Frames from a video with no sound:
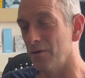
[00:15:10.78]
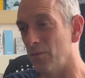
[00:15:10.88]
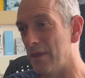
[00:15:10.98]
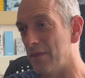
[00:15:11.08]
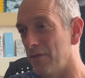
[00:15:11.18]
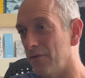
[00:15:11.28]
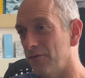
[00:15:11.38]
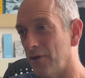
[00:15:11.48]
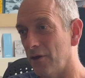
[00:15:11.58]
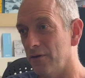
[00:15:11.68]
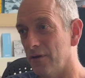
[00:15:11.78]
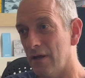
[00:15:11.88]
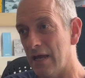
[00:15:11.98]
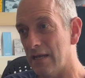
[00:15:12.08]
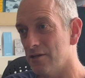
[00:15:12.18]
With
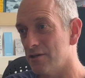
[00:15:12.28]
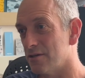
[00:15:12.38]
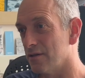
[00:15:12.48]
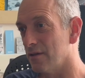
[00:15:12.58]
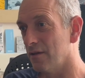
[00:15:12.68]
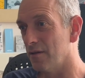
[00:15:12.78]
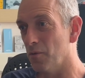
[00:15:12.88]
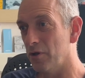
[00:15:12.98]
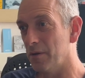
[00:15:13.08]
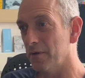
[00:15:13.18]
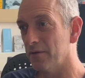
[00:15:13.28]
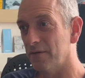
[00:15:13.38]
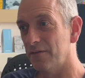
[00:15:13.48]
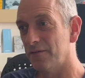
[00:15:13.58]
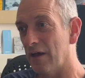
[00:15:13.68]
Stonehenge, the
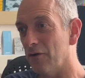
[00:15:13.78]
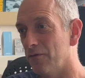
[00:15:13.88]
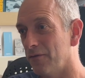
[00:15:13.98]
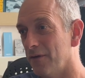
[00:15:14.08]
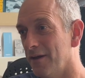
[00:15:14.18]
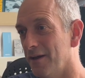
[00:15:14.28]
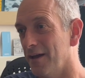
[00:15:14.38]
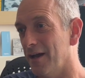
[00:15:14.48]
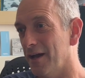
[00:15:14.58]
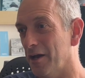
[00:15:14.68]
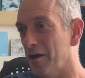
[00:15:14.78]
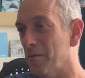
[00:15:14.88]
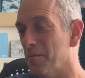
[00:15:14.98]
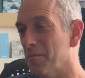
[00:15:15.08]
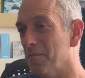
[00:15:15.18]
monument itself,
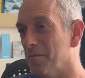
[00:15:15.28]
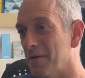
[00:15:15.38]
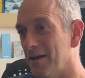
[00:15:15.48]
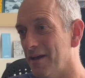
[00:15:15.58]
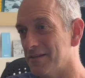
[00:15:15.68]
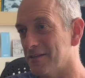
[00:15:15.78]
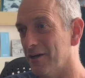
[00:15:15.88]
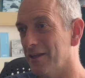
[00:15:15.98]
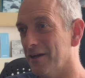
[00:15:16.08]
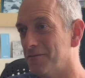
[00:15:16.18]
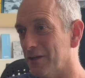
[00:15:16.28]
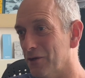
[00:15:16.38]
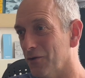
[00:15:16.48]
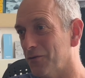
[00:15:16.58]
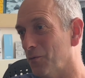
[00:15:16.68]
a site that I've
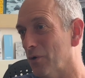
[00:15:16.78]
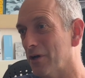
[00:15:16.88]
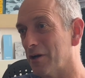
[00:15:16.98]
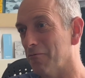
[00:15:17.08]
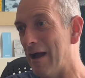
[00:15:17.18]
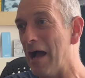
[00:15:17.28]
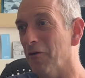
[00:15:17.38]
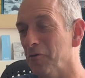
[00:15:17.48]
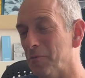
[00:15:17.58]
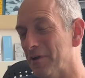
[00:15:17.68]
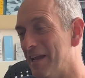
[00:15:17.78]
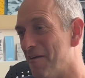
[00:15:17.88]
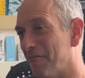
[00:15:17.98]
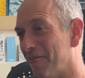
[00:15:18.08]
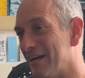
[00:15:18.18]
done lots of work around, but
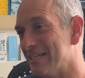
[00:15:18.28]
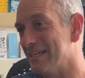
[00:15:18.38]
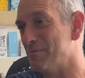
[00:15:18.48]
never actually